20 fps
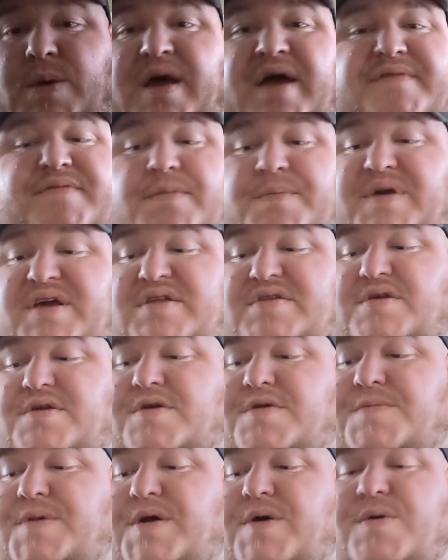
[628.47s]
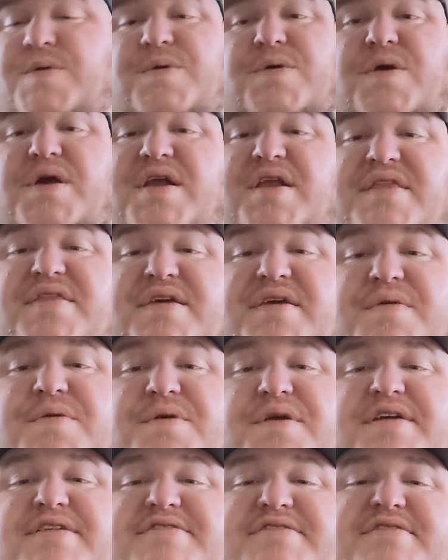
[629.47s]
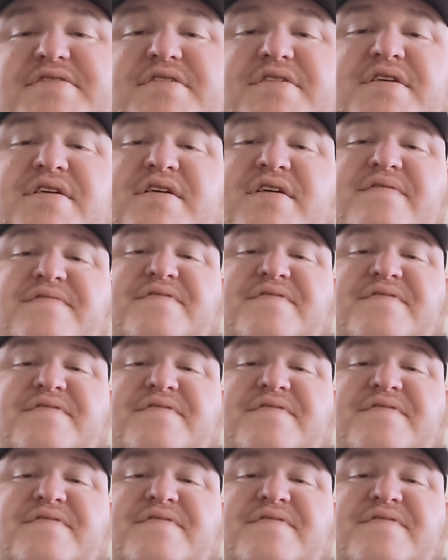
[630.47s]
don't have a big turbo or anything crazy on it.